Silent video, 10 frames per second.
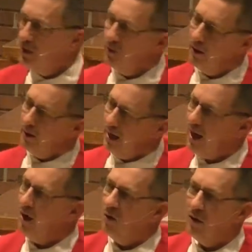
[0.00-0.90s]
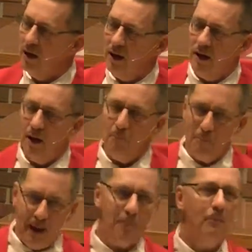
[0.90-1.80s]
You are now a
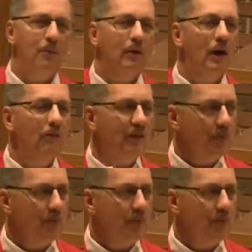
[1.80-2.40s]
member of an